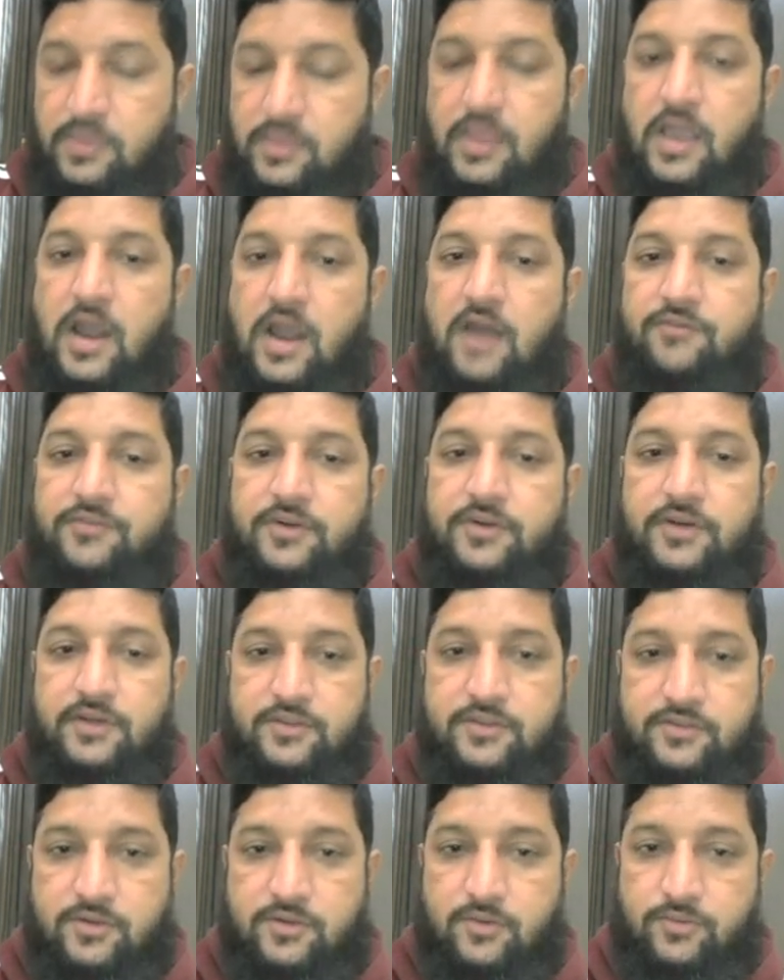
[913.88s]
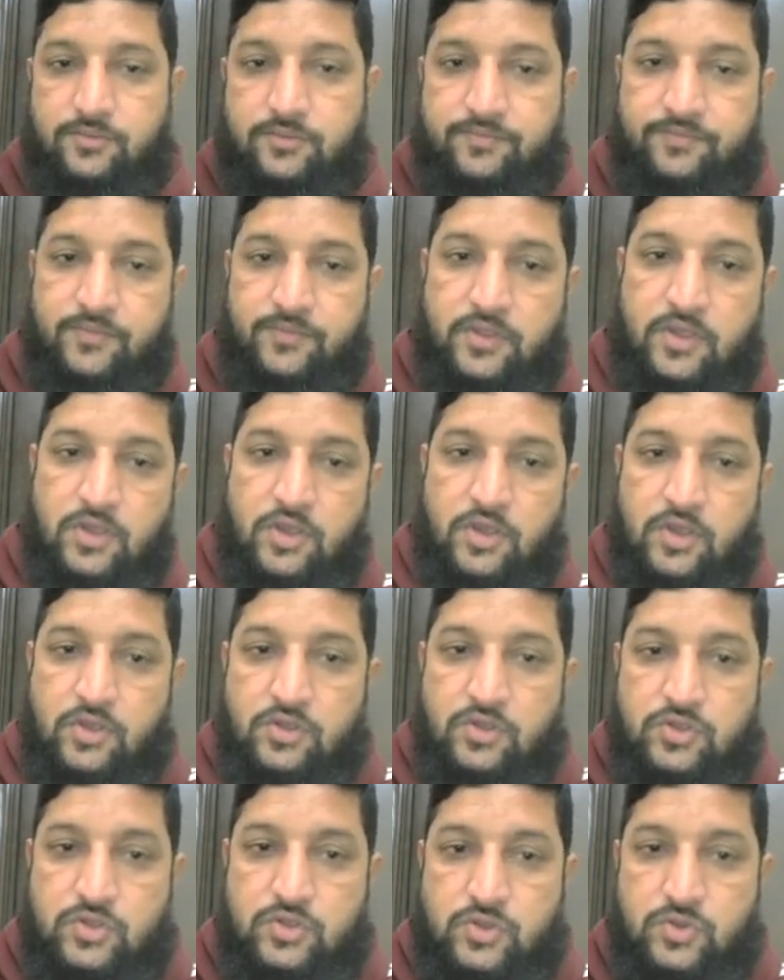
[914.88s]
after discount.
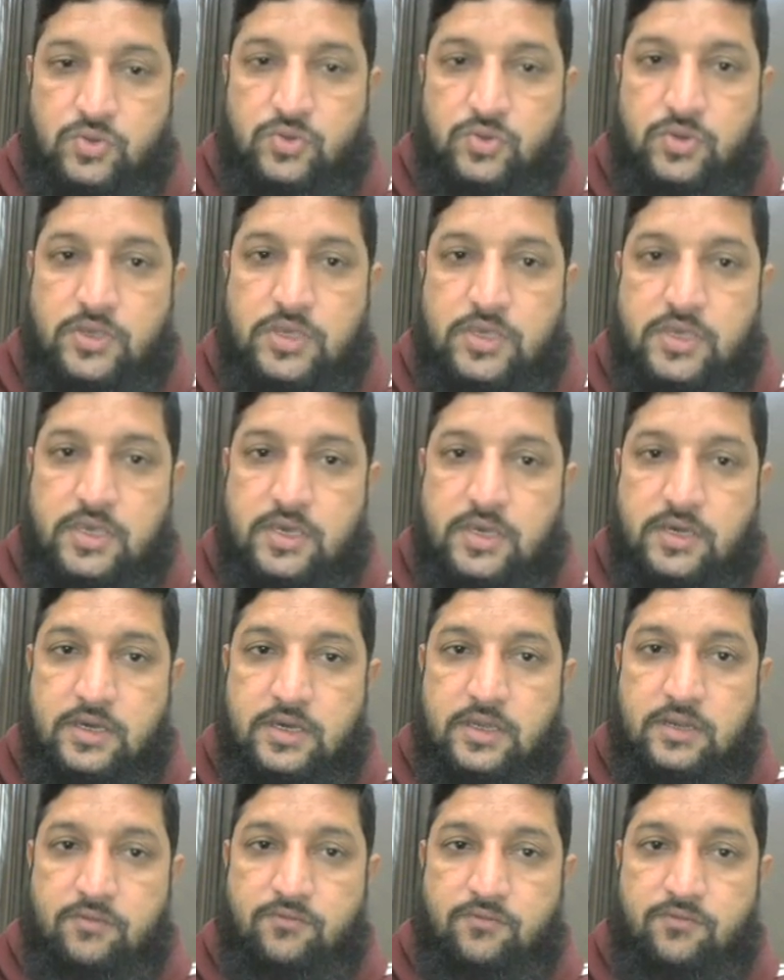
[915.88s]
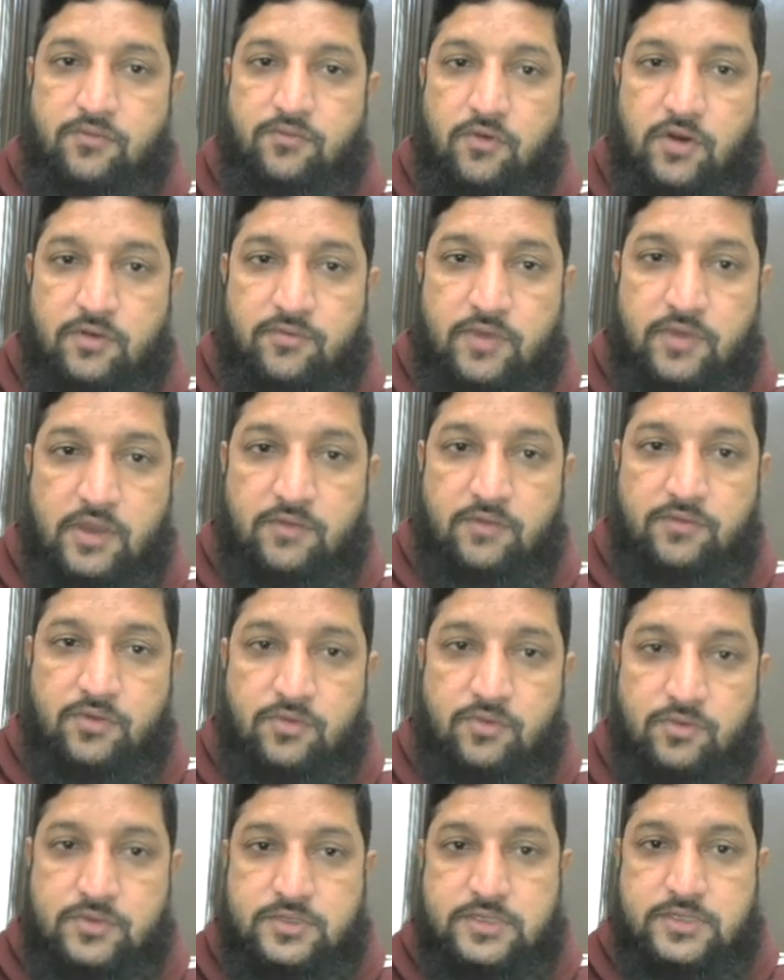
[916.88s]
So here, what we have
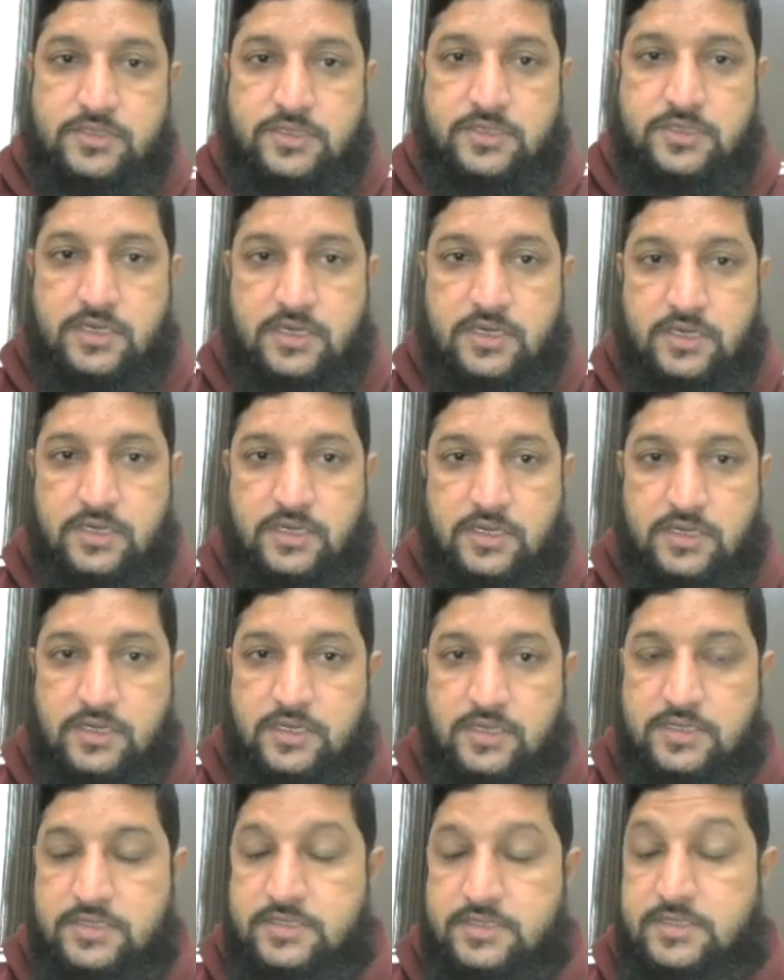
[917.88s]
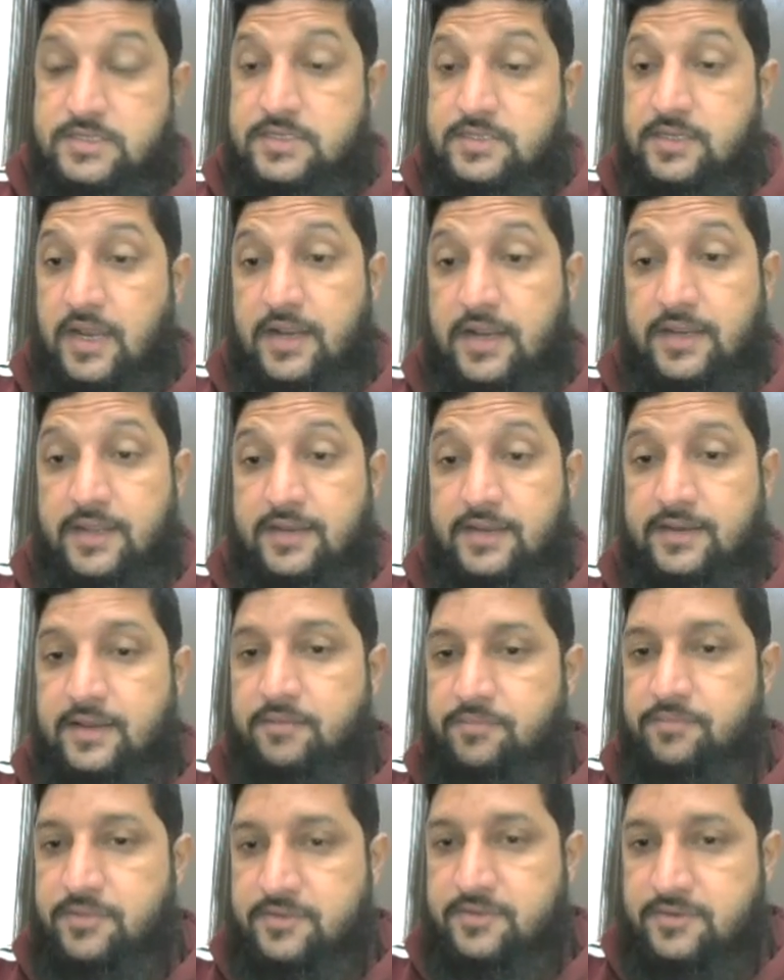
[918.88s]
used is a static.
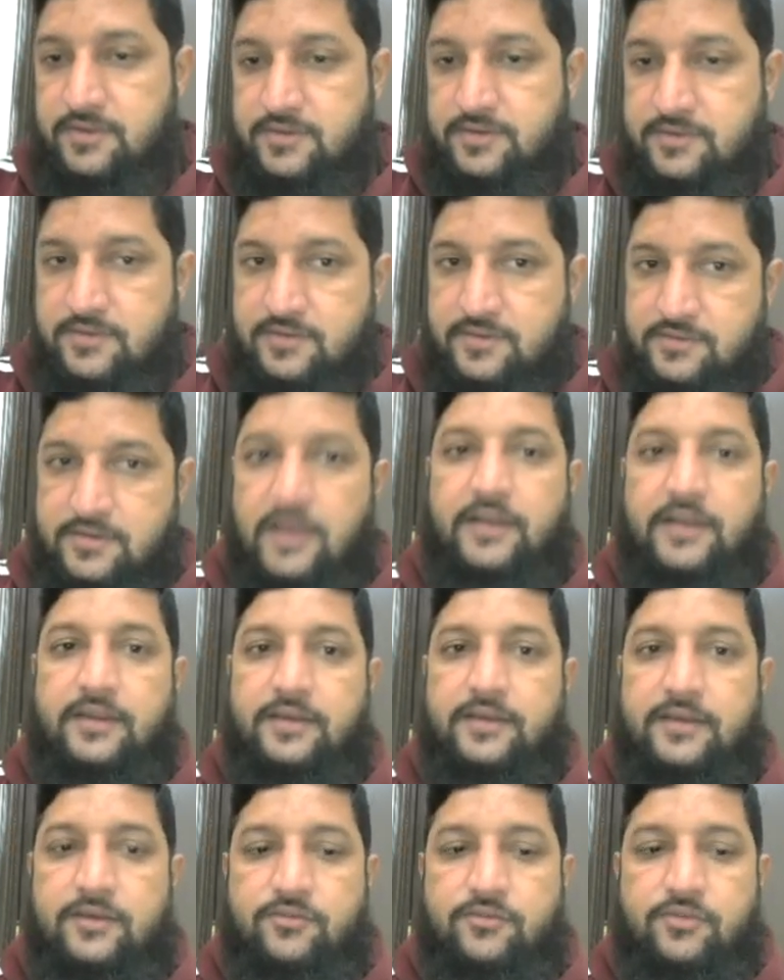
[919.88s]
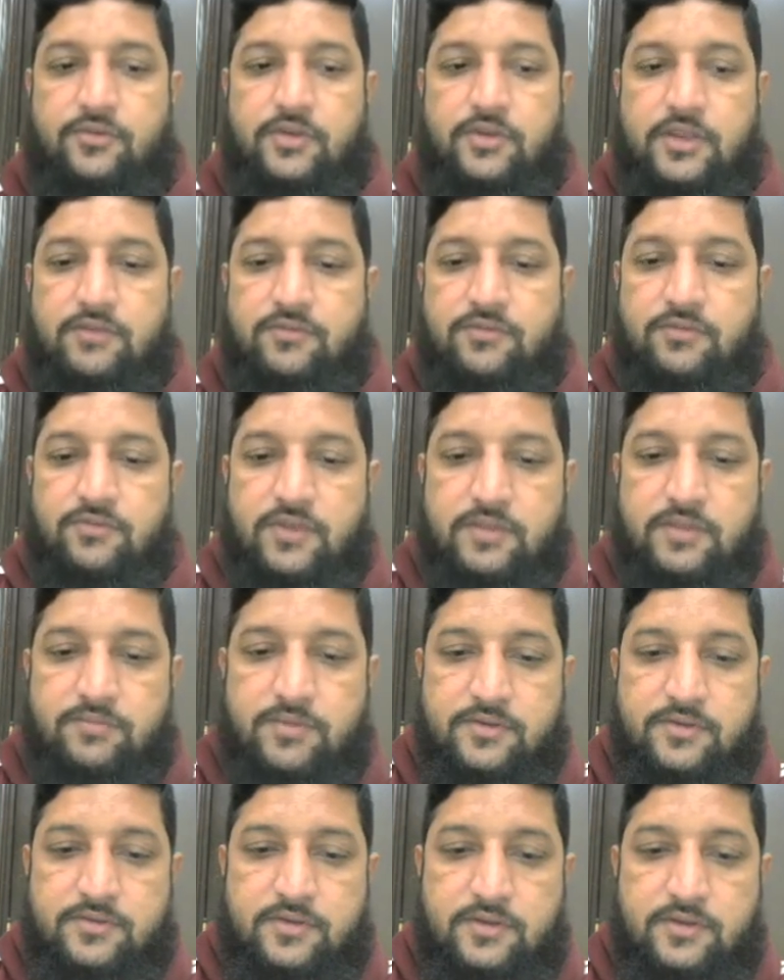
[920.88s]
10% is a static. If you need
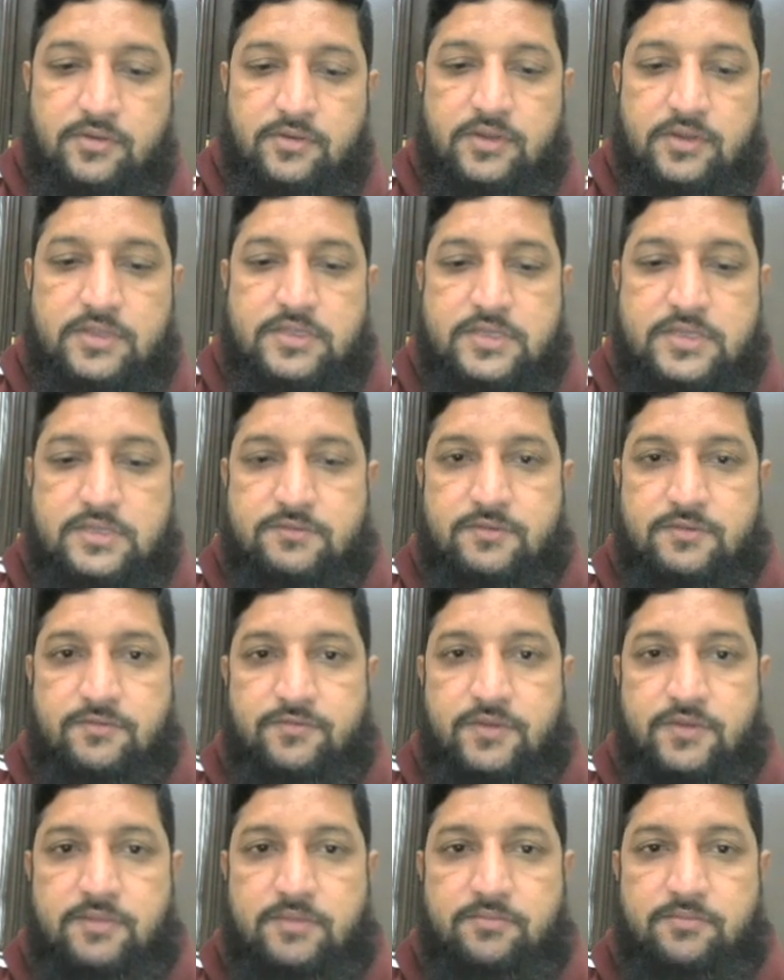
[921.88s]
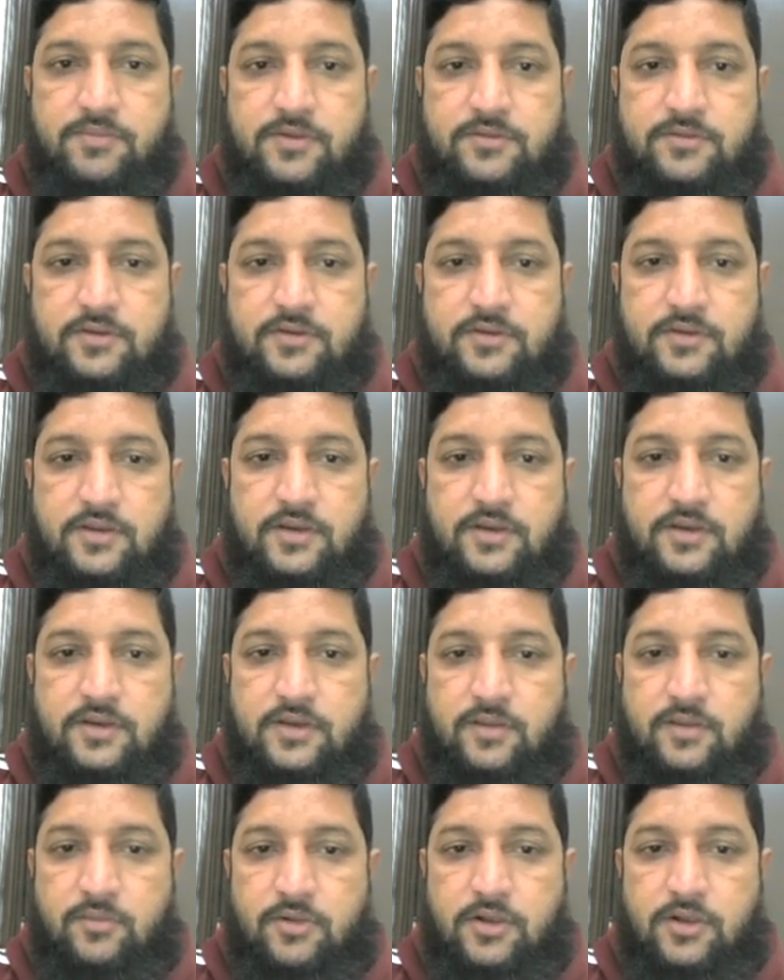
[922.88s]
15%, you can just 15% and
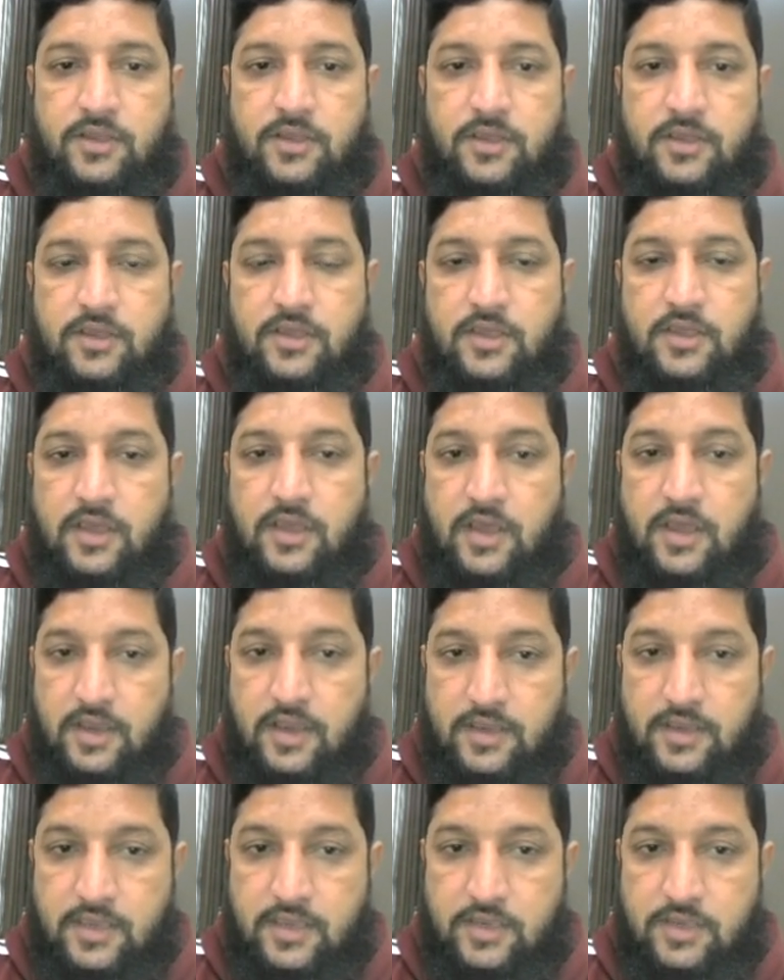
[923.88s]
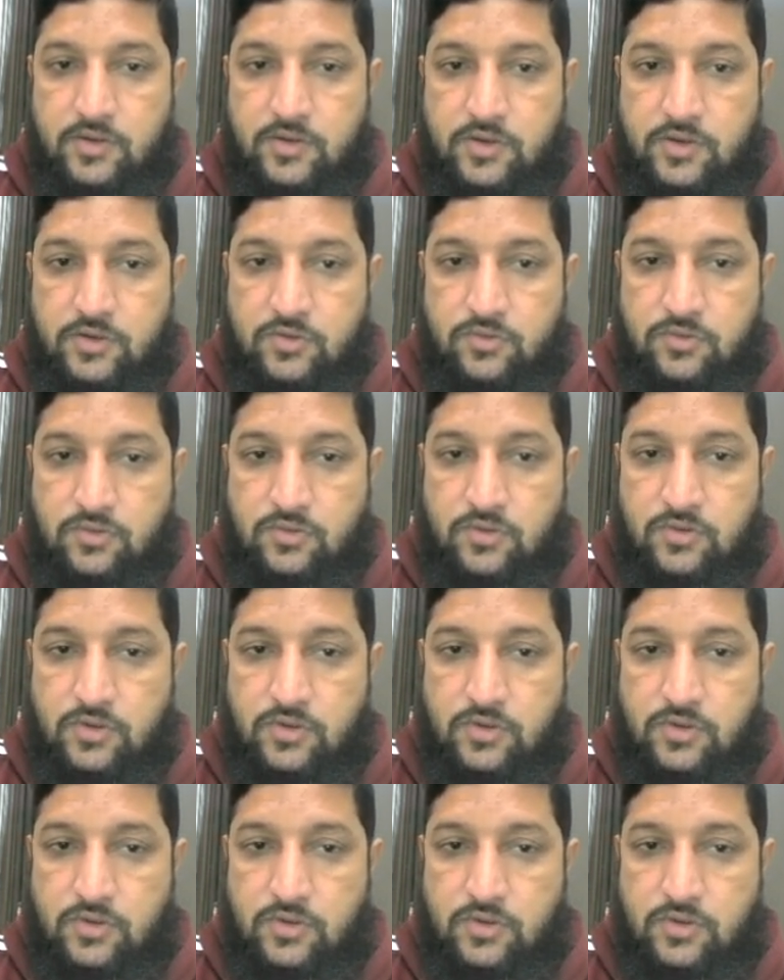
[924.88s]
double click. Again, you need to